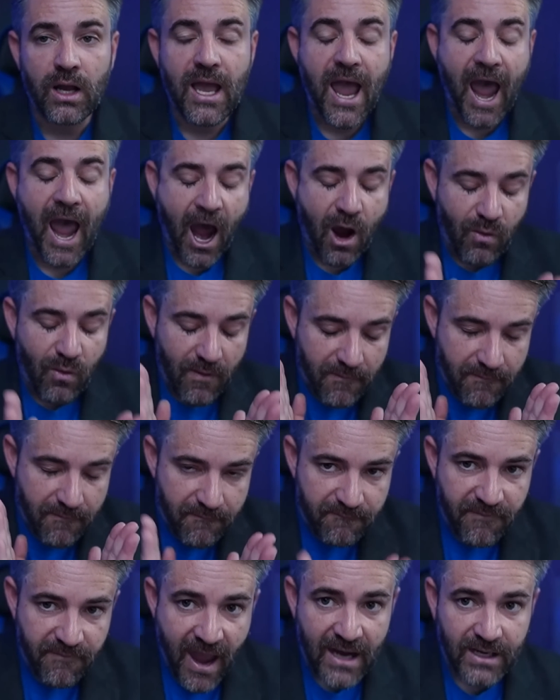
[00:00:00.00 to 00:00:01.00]
how
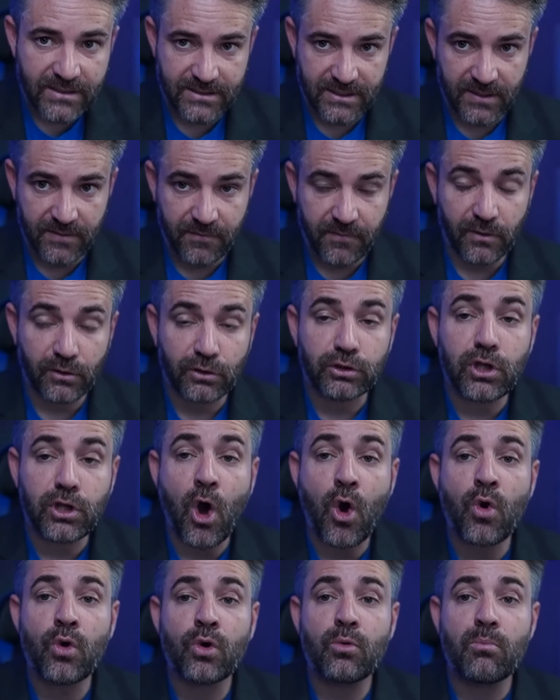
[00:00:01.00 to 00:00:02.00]
effective
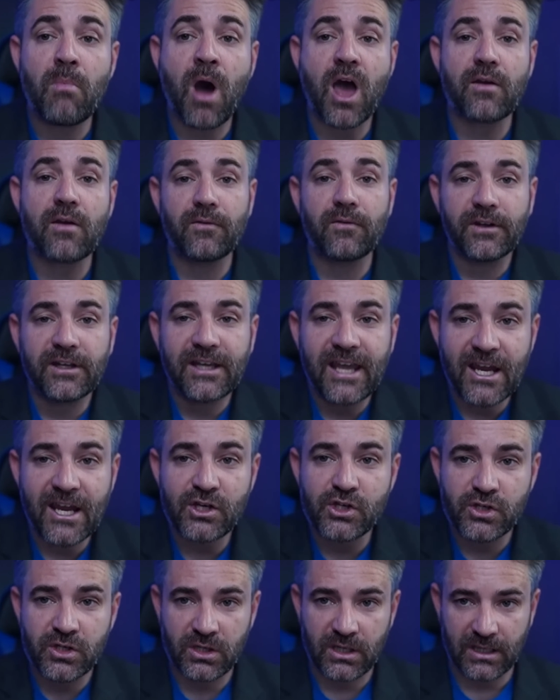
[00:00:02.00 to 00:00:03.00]
loan
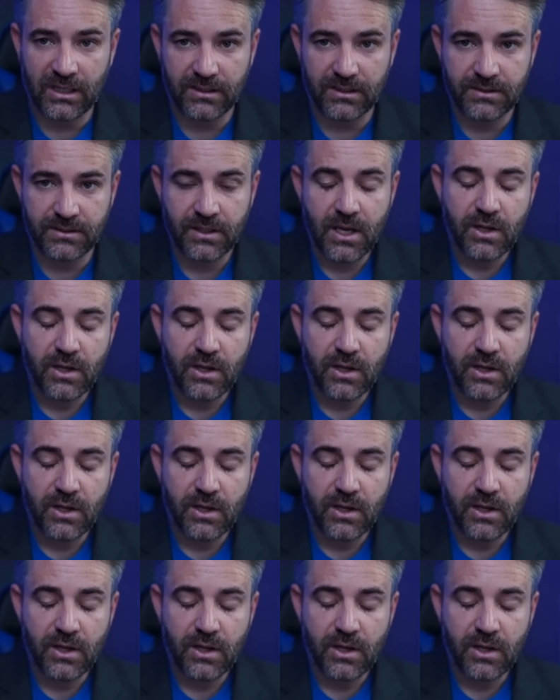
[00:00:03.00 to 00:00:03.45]
modification is.